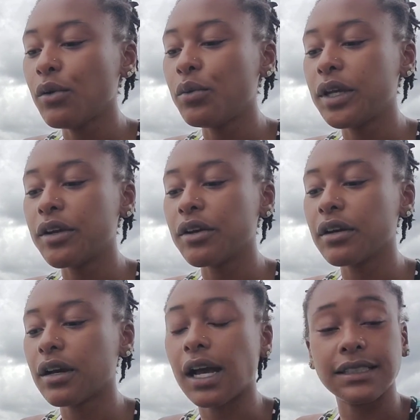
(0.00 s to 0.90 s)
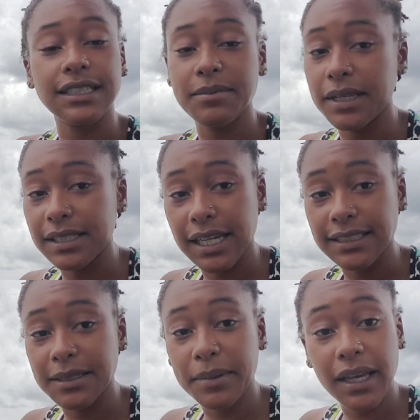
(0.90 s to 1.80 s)
We are constantly being
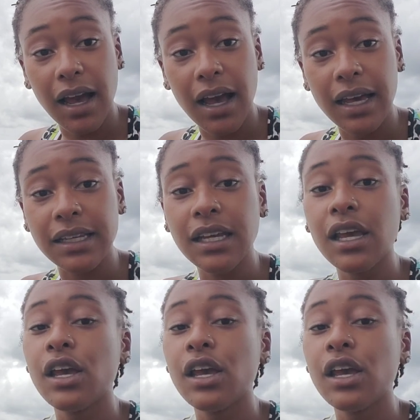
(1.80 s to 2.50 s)
tested by God,